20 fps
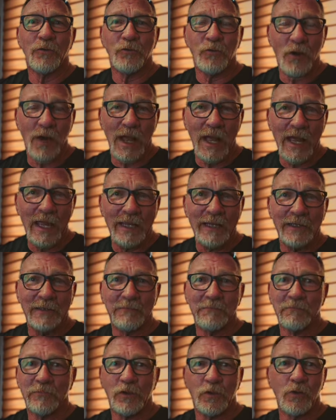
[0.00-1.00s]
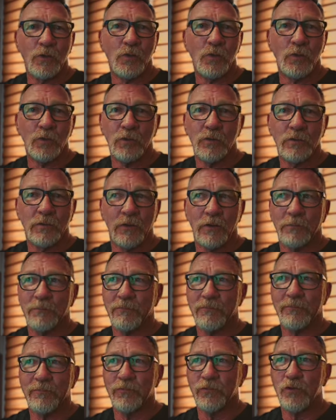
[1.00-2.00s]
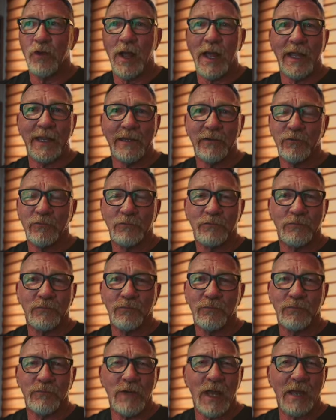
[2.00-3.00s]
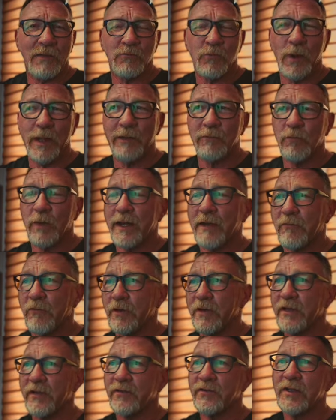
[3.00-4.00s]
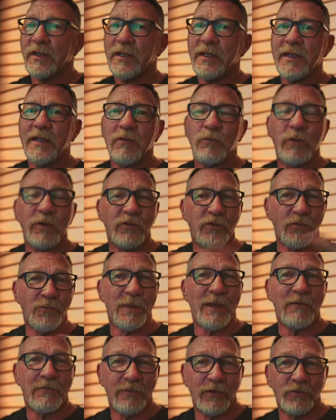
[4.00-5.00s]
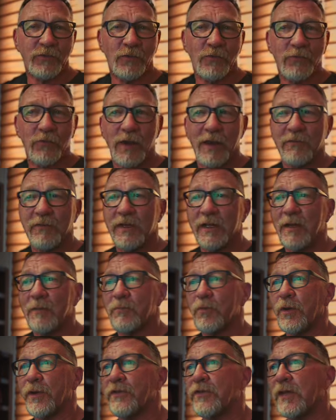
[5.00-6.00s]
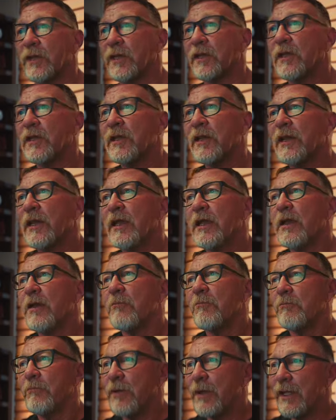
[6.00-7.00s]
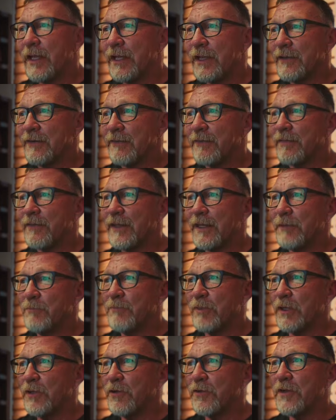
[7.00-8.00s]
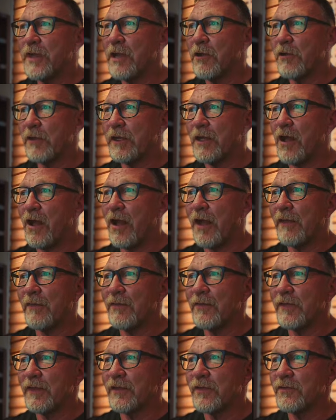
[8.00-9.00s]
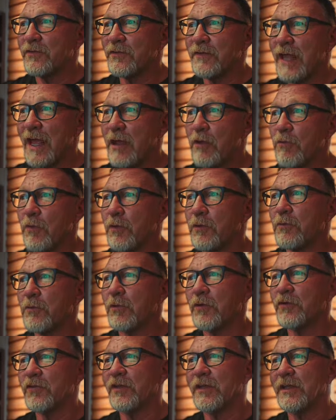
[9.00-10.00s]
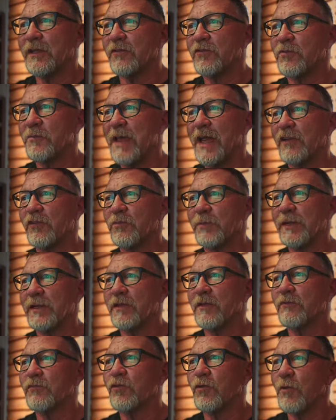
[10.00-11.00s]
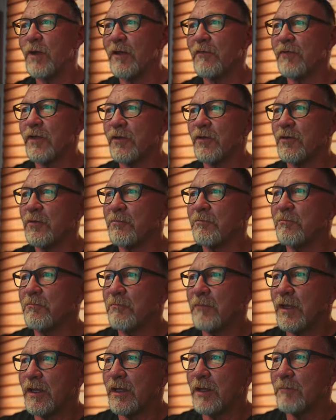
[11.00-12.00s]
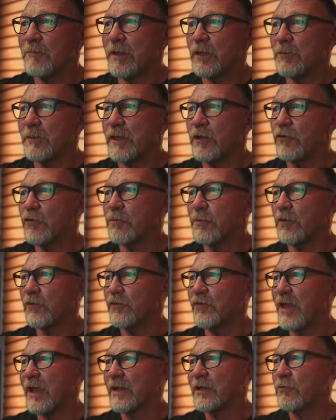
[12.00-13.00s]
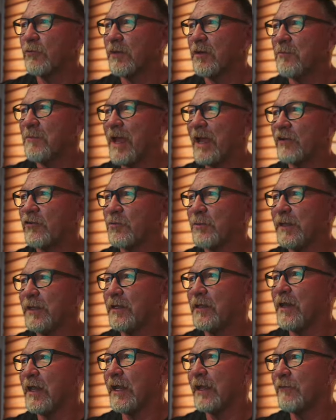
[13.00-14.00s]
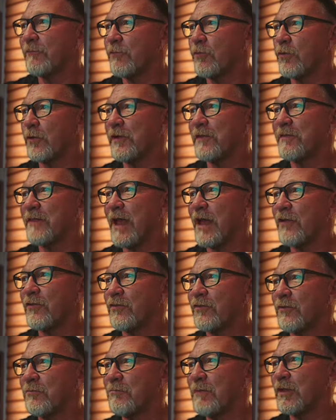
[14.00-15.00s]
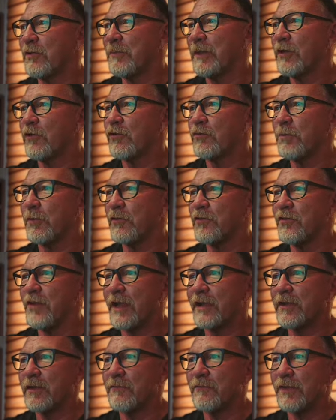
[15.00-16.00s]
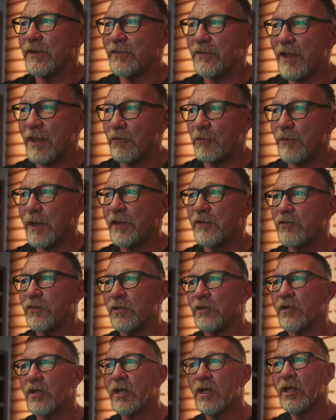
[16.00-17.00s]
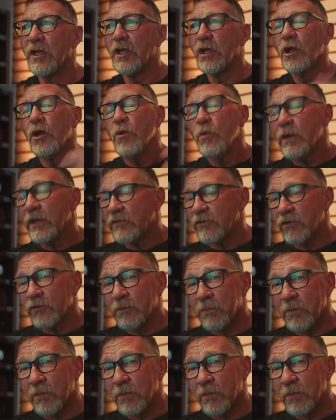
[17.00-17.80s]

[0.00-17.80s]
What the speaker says: dry and cool, or dry and not wet, whatever it is, which is beneficial for FDM printing. But the build area on this, now what we're seeing is a max speed of 1,200 millimeters per second with a max speed and 40,000 millimeters per second of acceleration, which is